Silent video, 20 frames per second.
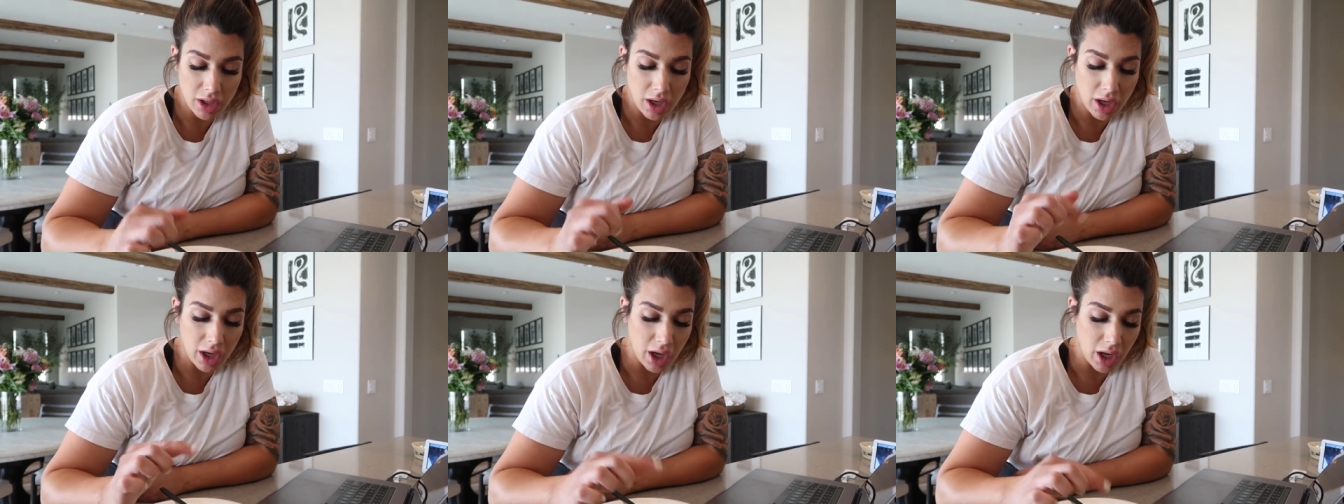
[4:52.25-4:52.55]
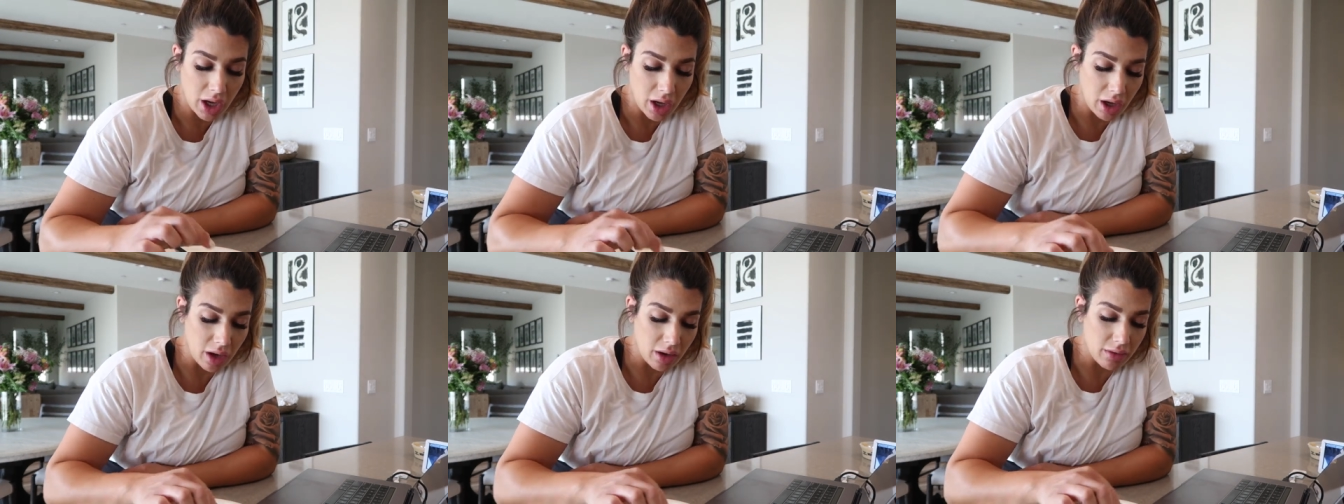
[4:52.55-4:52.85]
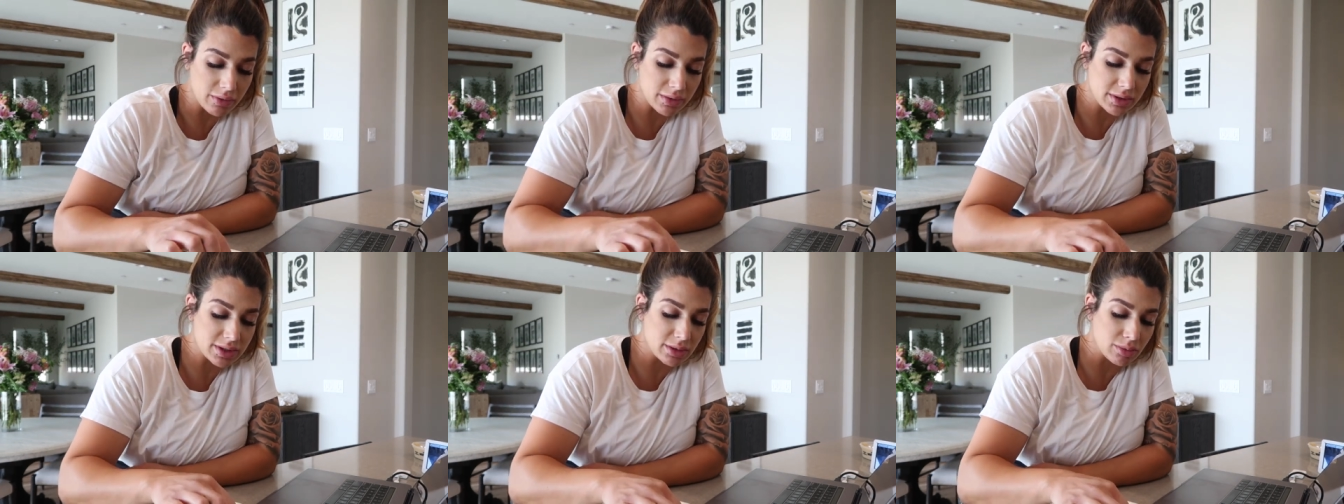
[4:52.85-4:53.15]
I
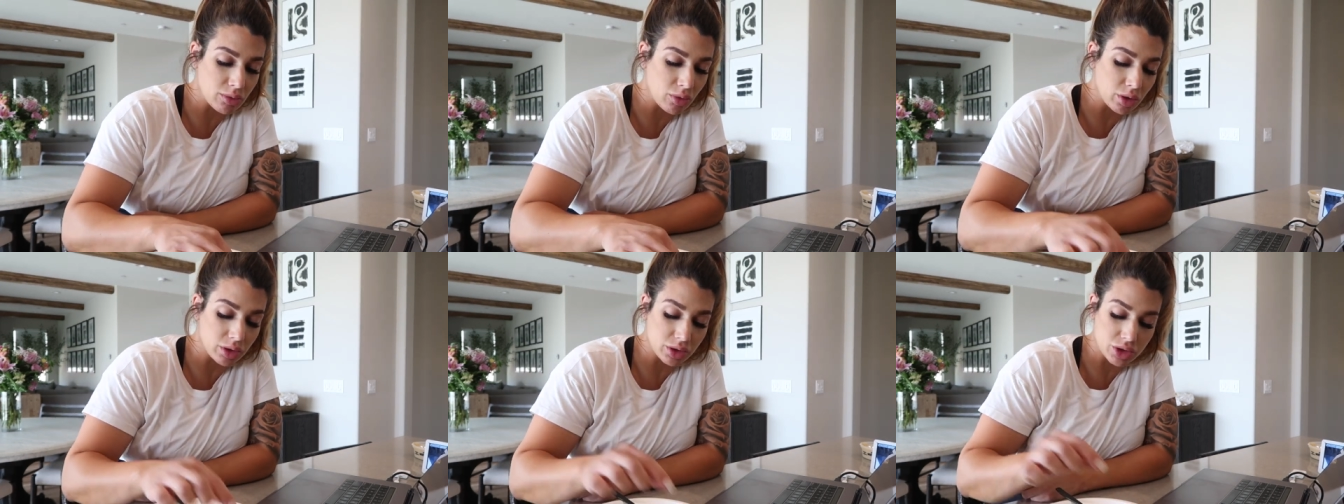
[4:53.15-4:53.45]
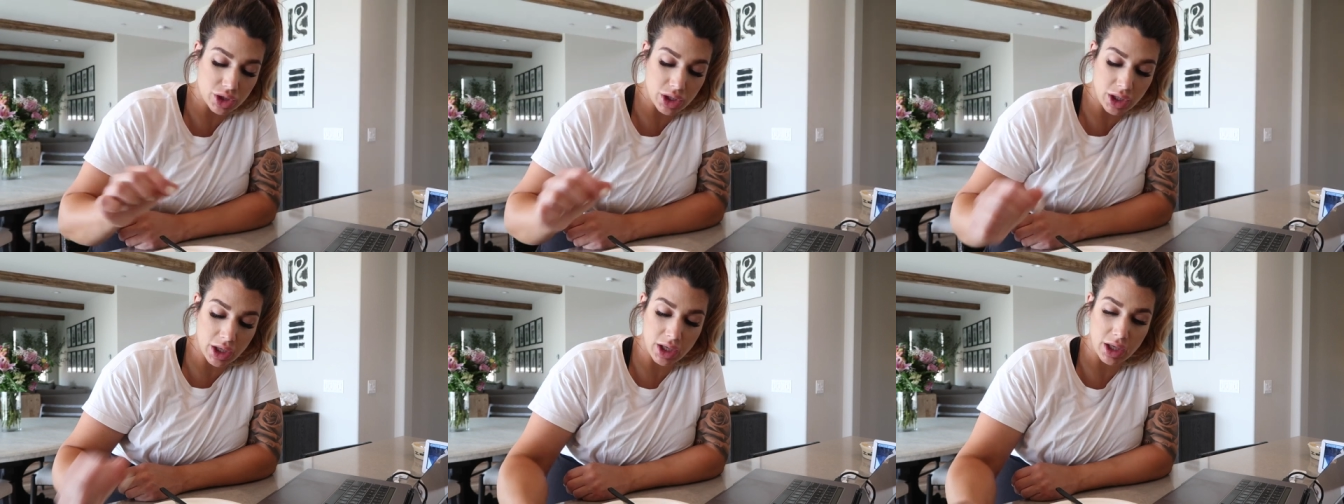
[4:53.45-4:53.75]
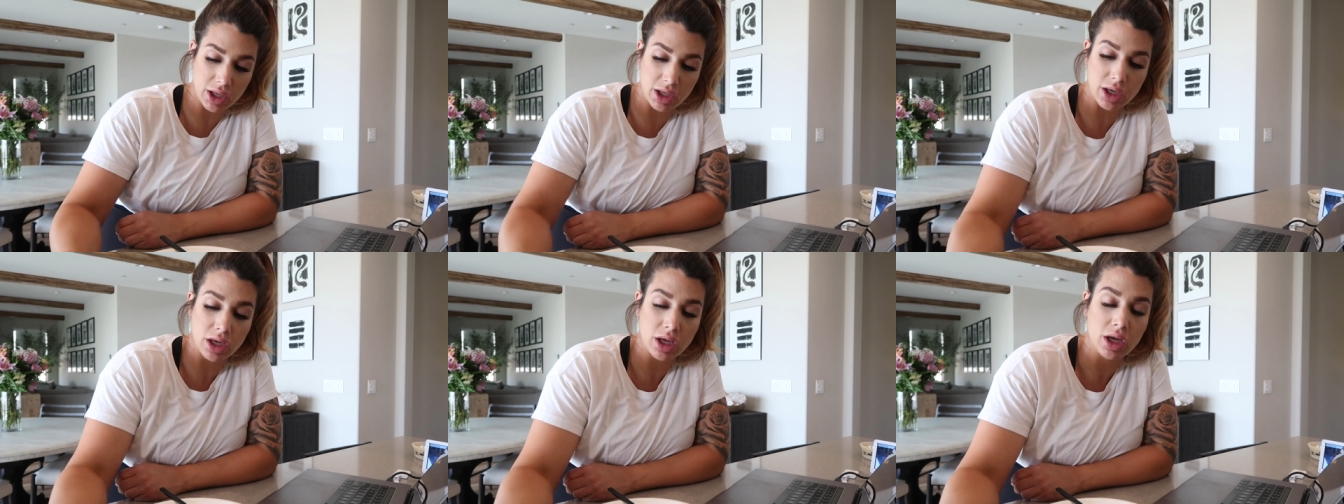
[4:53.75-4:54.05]
have some grilled
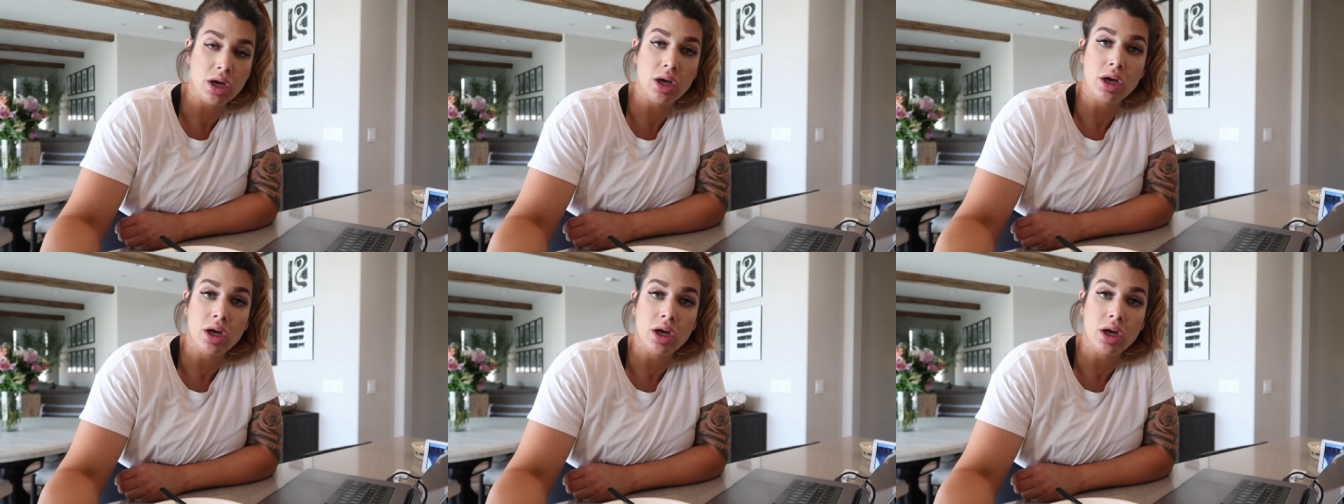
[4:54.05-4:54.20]
chicken,